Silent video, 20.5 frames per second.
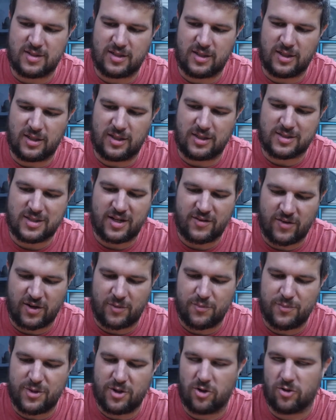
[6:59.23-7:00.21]
it's kind of like a
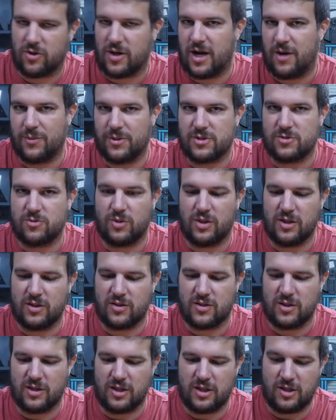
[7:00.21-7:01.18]
middle ground
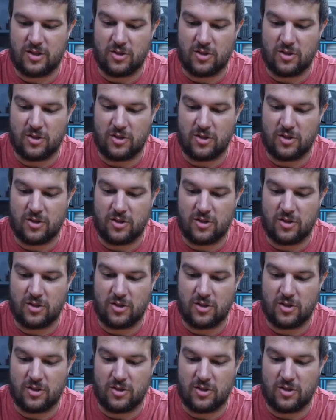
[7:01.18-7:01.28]
between the